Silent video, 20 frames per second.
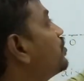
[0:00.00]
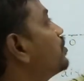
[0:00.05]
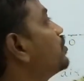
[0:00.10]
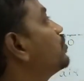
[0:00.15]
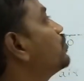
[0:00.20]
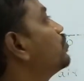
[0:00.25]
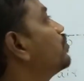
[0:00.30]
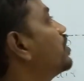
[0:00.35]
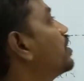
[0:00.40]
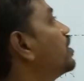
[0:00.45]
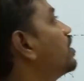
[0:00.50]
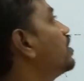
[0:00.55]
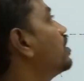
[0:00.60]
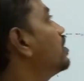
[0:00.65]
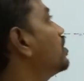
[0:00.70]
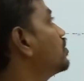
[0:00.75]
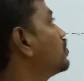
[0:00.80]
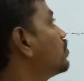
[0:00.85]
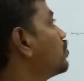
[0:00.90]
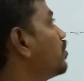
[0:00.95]
to
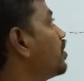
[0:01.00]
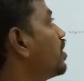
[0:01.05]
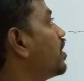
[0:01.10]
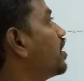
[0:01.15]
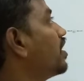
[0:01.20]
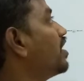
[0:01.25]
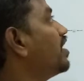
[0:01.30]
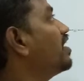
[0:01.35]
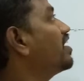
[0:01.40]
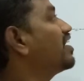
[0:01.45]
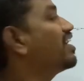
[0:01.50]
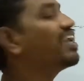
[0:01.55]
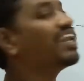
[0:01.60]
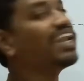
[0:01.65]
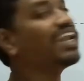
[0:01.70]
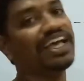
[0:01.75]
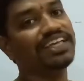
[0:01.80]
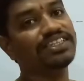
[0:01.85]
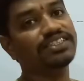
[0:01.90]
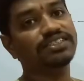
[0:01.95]
a through a
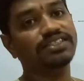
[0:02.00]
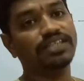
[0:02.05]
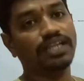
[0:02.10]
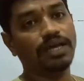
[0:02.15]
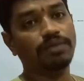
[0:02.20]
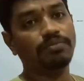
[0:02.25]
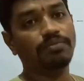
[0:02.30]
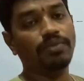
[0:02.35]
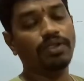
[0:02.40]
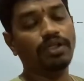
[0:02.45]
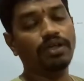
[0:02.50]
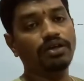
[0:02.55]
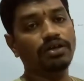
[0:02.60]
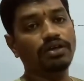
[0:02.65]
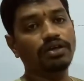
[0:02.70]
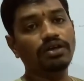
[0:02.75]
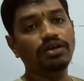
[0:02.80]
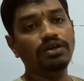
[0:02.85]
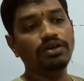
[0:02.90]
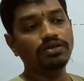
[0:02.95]
glass slab.
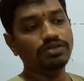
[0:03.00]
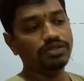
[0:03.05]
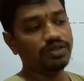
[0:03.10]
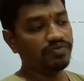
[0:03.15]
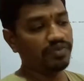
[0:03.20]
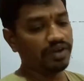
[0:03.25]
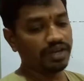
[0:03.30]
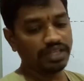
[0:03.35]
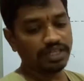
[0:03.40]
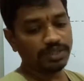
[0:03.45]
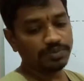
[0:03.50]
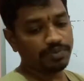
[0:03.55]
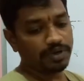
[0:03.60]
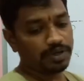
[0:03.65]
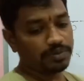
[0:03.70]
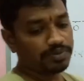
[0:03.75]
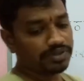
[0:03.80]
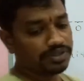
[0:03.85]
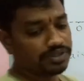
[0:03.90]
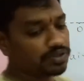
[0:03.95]
So for this
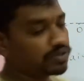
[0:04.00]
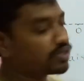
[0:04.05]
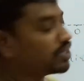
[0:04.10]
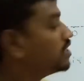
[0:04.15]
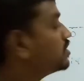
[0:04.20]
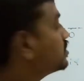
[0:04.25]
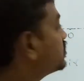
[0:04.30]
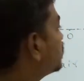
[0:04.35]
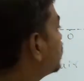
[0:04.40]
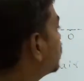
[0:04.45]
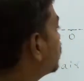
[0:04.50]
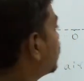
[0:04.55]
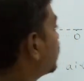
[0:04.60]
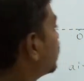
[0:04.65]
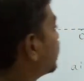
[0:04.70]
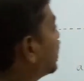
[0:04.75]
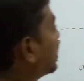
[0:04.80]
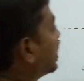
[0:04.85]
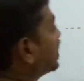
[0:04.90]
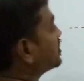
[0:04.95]
purpose you consider a
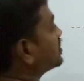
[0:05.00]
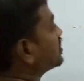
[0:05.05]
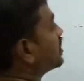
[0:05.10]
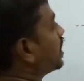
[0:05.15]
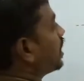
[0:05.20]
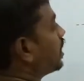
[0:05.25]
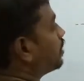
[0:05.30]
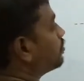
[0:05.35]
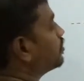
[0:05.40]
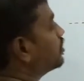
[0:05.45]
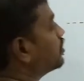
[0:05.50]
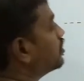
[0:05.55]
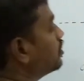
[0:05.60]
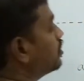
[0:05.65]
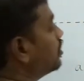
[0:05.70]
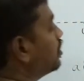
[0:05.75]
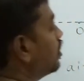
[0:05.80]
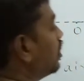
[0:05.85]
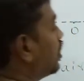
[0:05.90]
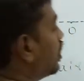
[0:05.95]
glass slab
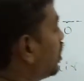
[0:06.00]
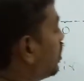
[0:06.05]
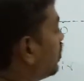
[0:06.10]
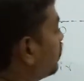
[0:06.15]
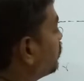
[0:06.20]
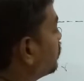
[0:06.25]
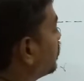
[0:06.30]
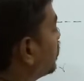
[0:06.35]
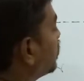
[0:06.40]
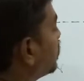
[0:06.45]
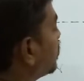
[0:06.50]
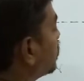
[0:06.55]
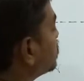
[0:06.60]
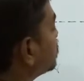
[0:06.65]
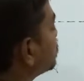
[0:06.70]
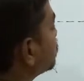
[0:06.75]
of thickness